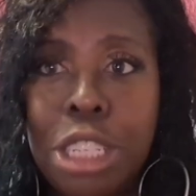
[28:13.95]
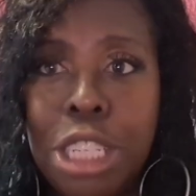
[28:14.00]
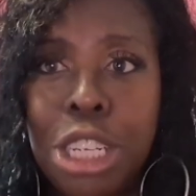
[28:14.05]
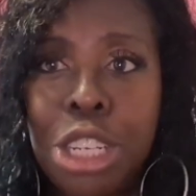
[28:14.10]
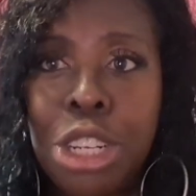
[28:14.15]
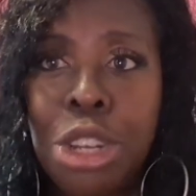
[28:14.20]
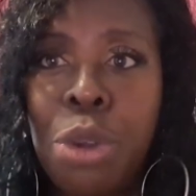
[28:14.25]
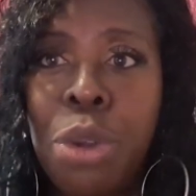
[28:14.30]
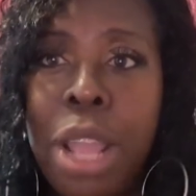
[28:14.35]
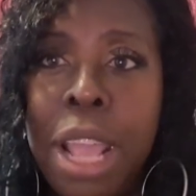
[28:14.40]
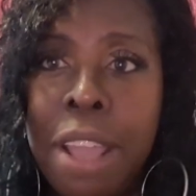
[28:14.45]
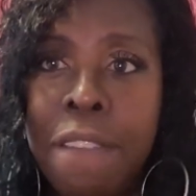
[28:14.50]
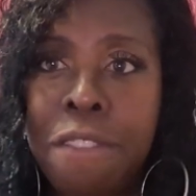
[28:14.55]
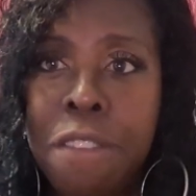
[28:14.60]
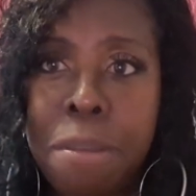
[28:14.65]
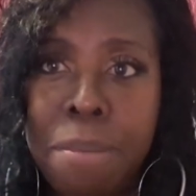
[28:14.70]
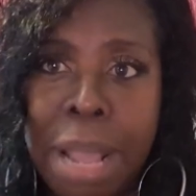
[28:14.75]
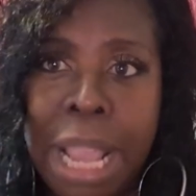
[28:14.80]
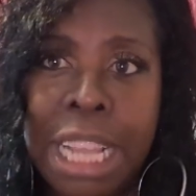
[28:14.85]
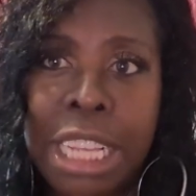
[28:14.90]

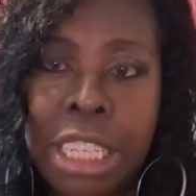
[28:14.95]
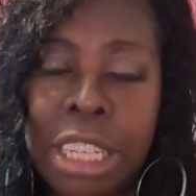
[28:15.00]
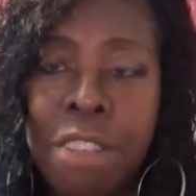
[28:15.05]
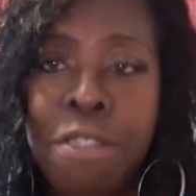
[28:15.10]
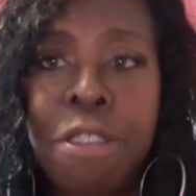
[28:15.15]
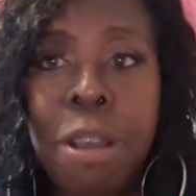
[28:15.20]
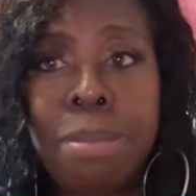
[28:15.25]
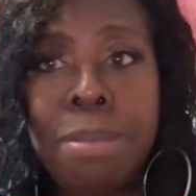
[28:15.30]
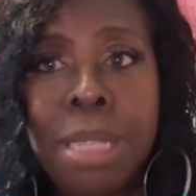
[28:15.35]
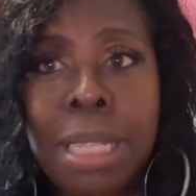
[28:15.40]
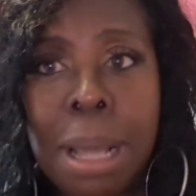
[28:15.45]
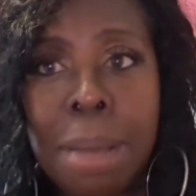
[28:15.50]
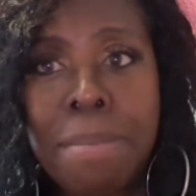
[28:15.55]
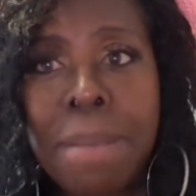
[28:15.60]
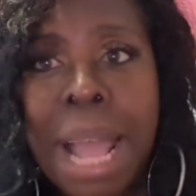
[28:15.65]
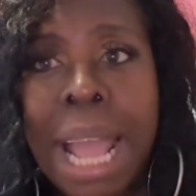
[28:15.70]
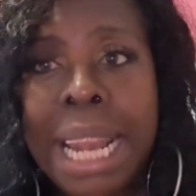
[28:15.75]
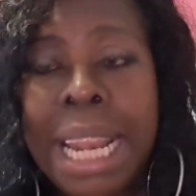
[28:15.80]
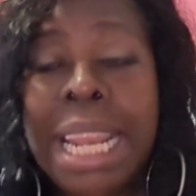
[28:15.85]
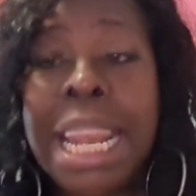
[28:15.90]
personal information
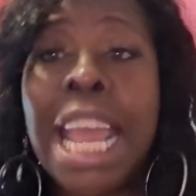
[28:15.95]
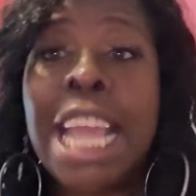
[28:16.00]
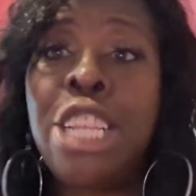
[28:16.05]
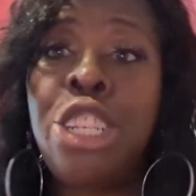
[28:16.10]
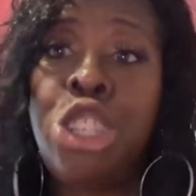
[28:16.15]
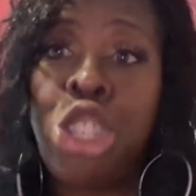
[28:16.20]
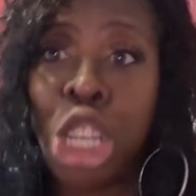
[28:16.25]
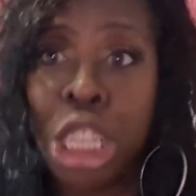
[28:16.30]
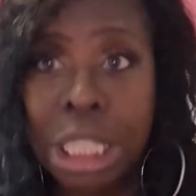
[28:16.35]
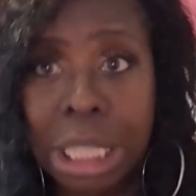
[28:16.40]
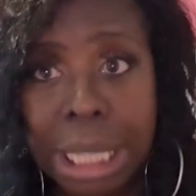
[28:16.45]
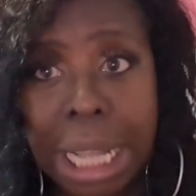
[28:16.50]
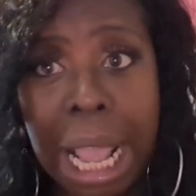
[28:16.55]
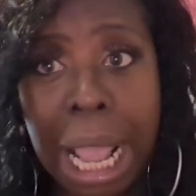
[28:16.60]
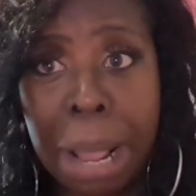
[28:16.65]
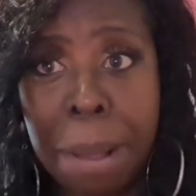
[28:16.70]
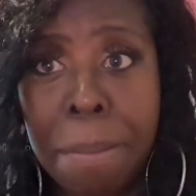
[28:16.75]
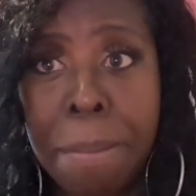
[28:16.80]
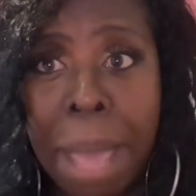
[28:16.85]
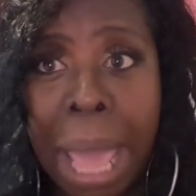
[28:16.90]
from somebody that
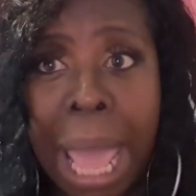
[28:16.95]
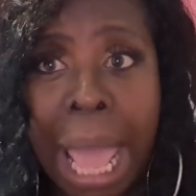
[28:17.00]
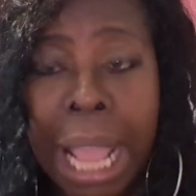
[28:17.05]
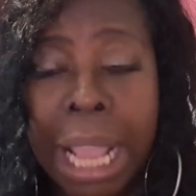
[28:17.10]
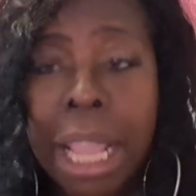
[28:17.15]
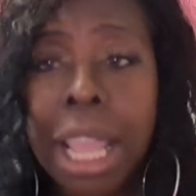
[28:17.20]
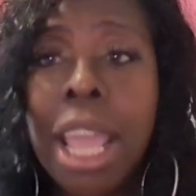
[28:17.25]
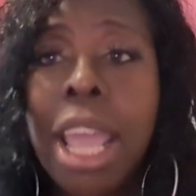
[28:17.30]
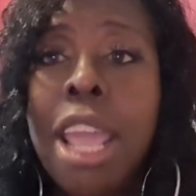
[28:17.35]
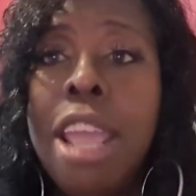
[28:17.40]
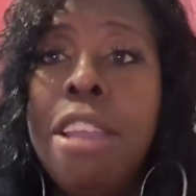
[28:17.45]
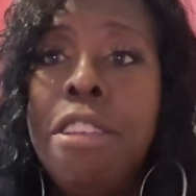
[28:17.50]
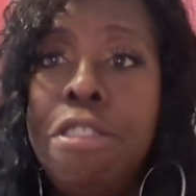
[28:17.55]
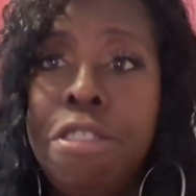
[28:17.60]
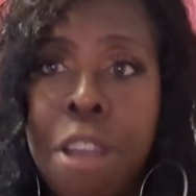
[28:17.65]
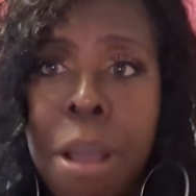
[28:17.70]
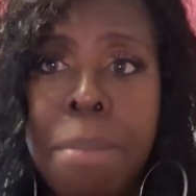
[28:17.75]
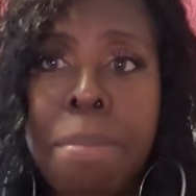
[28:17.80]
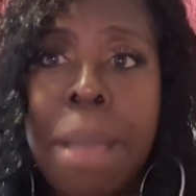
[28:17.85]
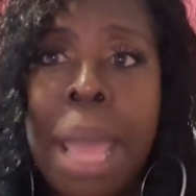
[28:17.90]
just came back
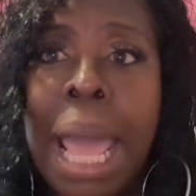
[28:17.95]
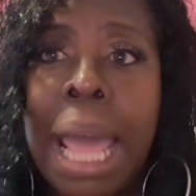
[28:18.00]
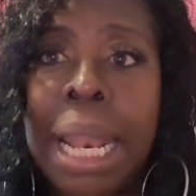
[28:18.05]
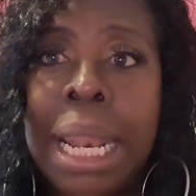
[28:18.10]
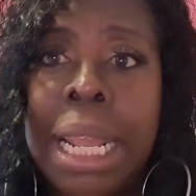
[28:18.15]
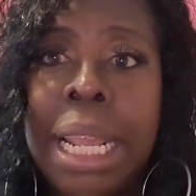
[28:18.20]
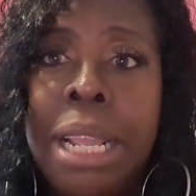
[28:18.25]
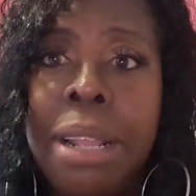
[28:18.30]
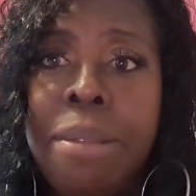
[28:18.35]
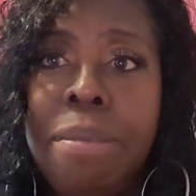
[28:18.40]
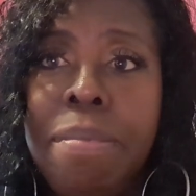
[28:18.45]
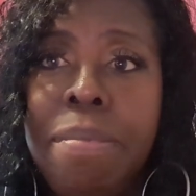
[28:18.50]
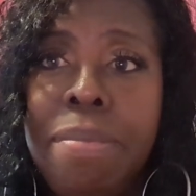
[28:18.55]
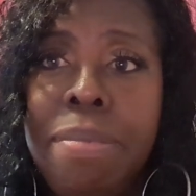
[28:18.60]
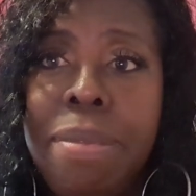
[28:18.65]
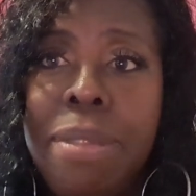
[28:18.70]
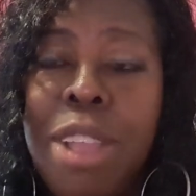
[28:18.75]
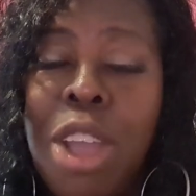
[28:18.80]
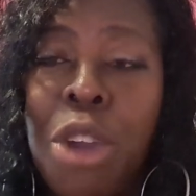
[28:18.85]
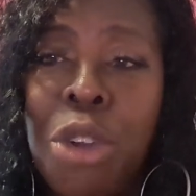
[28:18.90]
from Bali.
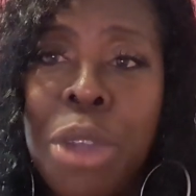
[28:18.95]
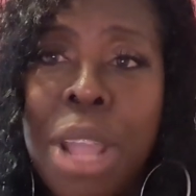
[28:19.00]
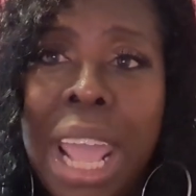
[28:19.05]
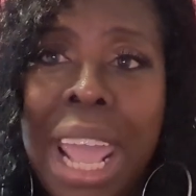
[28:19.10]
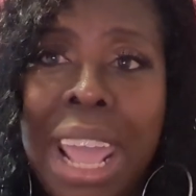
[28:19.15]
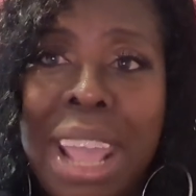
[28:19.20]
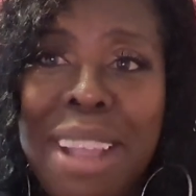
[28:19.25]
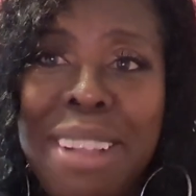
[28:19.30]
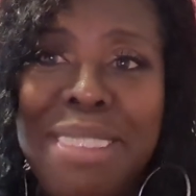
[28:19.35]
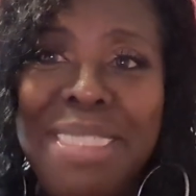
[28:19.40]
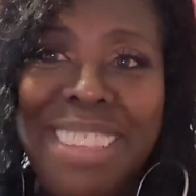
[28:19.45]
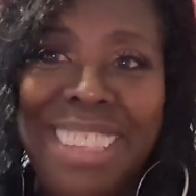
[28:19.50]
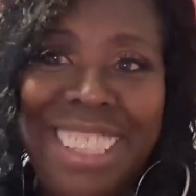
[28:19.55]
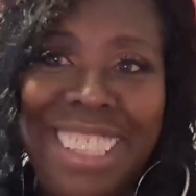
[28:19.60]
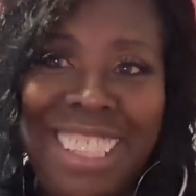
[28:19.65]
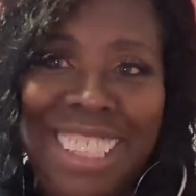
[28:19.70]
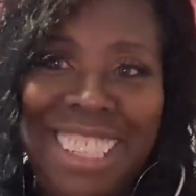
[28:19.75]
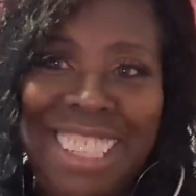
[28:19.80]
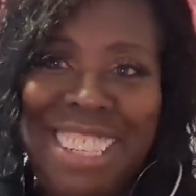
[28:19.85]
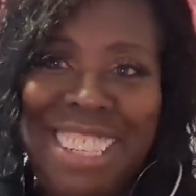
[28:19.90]
Okay?